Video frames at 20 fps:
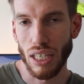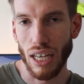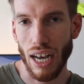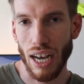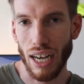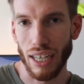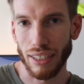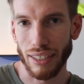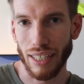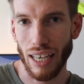
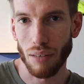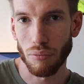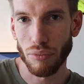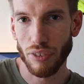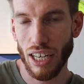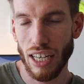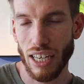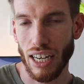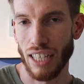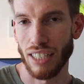uh,
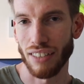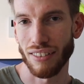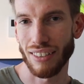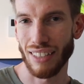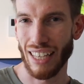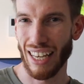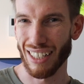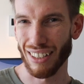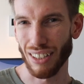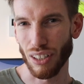GAMSAT, and it's
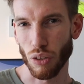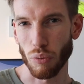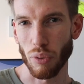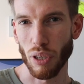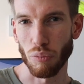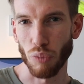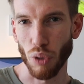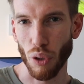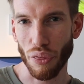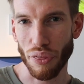again a little
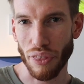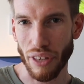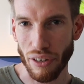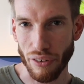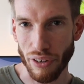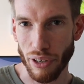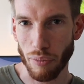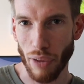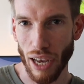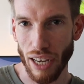bit more
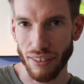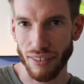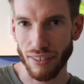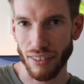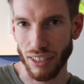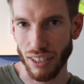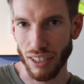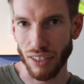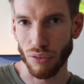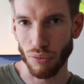theory based
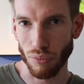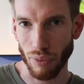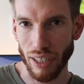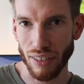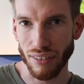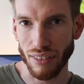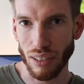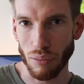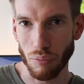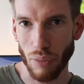than it is
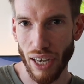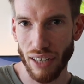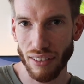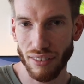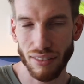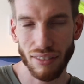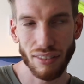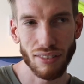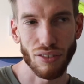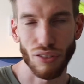reasoning based.